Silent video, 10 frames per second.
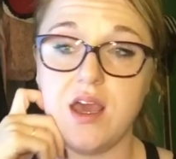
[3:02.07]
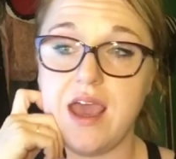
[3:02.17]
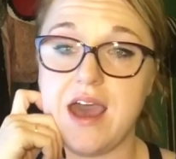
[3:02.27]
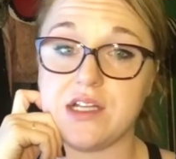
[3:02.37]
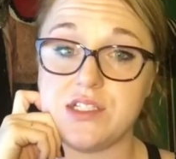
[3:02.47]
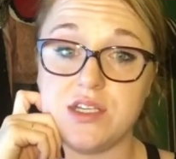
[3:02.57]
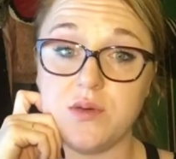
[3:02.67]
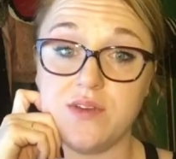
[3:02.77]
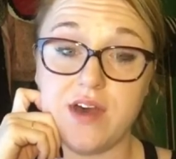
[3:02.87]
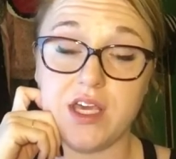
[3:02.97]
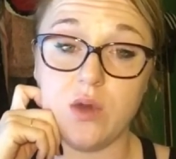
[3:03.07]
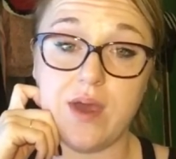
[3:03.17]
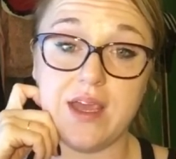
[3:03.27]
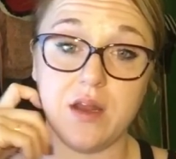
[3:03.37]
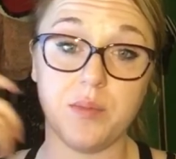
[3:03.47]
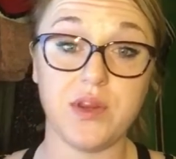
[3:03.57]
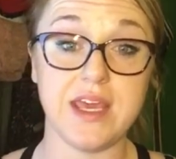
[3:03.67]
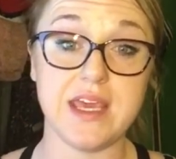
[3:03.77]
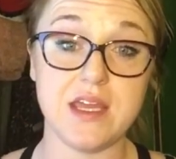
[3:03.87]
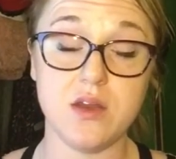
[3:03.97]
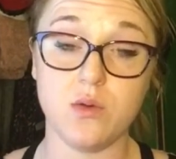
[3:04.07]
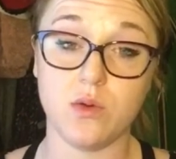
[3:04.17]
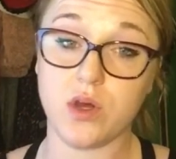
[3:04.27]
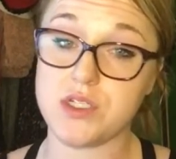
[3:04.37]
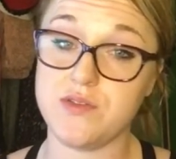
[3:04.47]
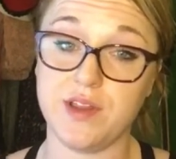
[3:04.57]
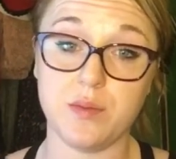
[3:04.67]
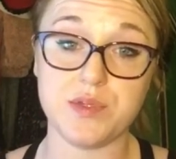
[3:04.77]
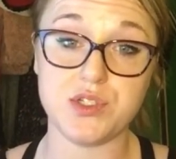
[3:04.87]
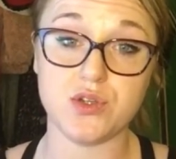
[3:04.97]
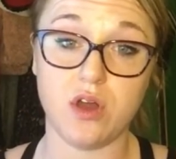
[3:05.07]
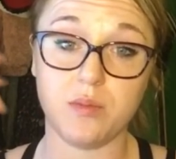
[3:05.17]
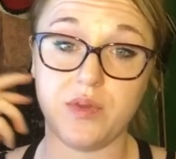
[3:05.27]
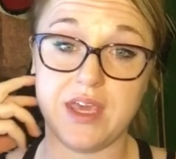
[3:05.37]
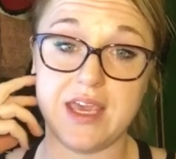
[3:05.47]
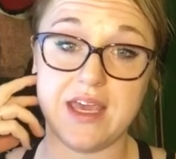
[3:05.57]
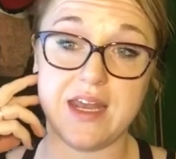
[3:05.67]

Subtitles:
how to evaluate a plan or develop a strong plan,